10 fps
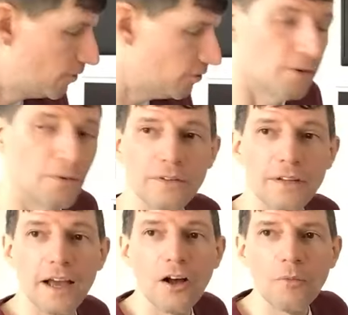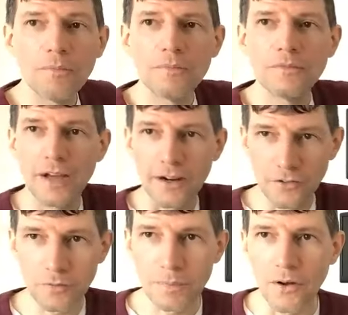So to help
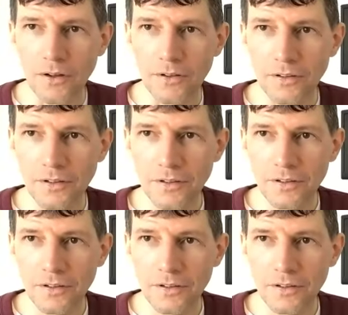Dr. Paul,